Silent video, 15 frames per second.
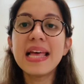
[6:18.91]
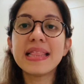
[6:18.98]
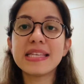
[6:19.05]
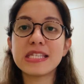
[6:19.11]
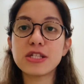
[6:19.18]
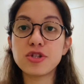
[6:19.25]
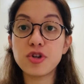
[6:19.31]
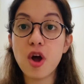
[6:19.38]

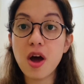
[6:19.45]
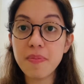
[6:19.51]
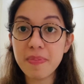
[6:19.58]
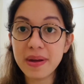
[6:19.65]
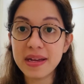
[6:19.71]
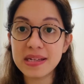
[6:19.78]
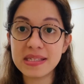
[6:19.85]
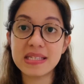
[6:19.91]
This is not
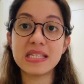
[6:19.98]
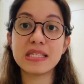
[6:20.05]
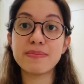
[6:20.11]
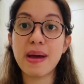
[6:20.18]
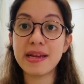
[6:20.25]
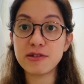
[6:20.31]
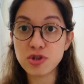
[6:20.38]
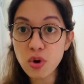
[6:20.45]
because this is
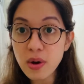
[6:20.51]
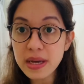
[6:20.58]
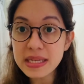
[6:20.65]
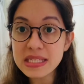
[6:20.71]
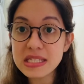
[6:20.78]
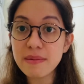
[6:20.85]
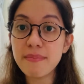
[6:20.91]
my choice.